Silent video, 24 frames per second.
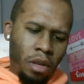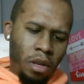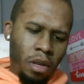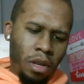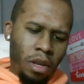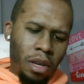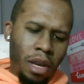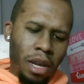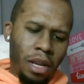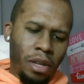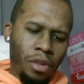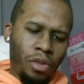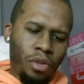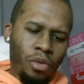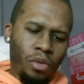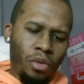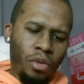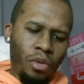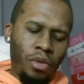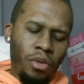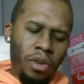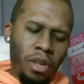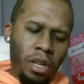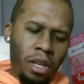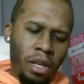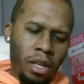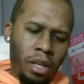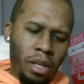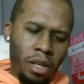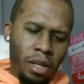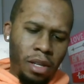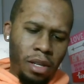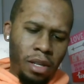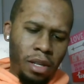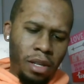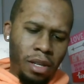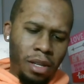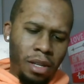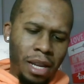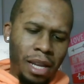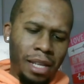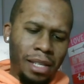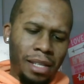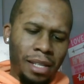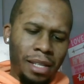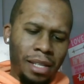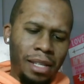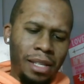got it screwed in
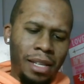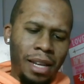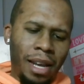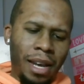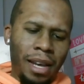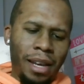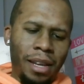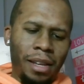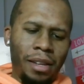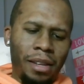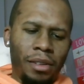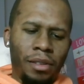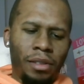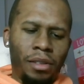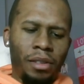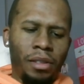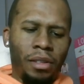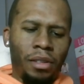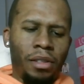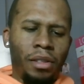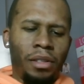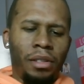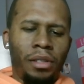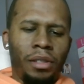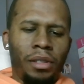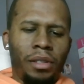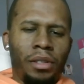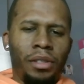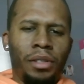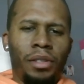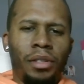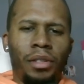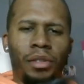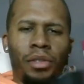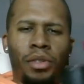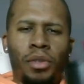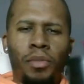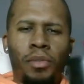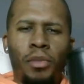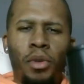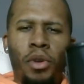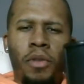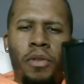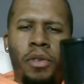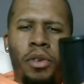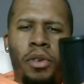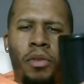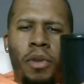nice and tight. You can
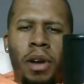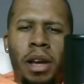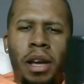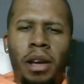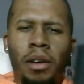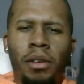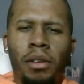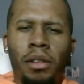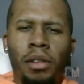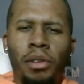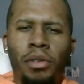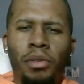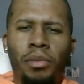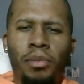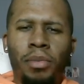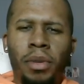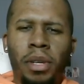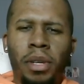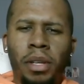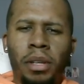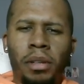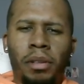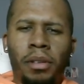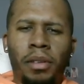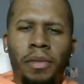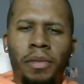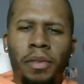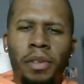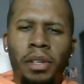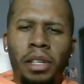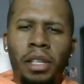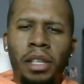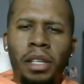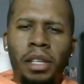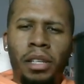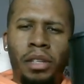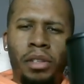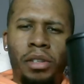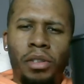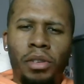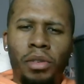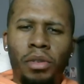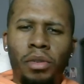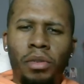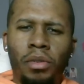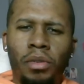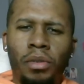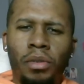move it around a little bit if you need to.